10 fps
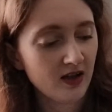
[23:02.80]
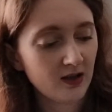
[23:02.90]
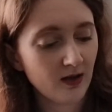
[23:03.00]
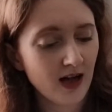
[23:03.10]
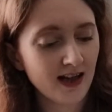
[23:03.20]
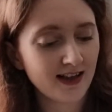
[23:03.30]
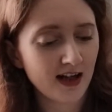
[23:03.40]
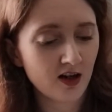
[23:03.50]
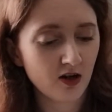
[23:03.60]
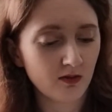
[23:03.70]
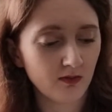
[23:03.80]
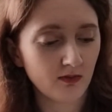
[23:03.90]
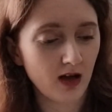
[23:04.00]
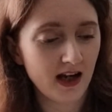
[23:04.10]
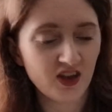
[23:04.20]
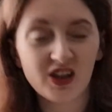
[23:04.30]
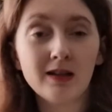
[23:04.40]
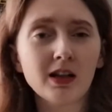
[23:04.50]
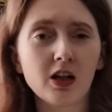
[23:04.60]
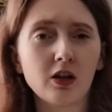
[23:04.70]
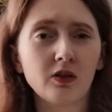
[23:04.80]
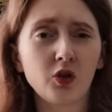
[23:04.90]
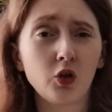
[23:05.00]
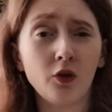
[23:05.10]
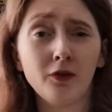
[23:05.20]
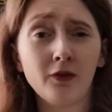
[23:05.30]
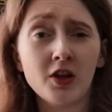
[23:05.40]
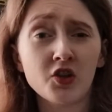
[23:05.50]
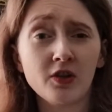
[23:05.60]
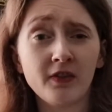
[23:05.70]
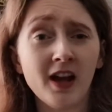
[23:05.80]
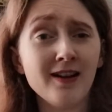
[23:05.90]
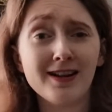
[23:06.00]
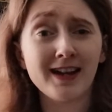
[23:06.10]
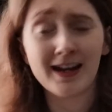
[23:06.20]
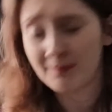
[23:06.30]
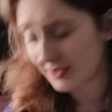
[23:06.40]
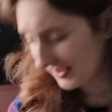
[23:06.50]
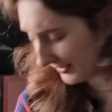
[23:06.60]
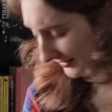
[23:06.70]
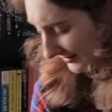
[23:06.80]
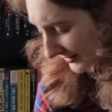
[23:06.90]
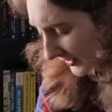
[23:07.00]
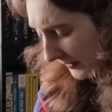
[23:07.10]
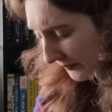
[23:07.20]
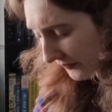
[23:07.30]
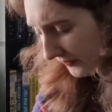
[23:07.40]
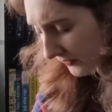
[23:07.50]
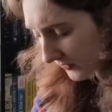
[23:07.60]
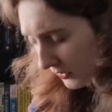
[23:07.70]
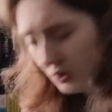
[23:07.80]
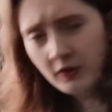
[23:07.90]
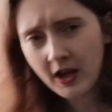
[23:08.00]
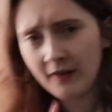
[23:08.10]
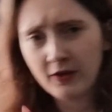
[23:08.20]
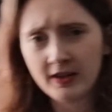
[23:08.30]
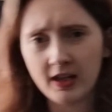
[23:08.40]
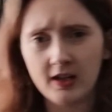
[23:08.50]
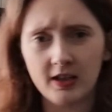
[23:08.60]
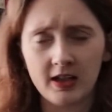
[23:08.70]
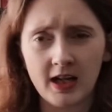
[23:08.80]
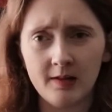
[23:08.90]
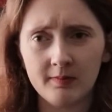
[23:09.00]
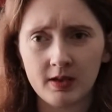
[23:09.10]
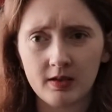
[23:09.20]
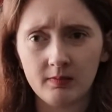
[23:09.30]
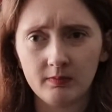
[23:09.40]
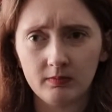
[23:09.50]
So it's like it just sounds like a god version of the Hunger Games. Not that I've read the Hunger Games.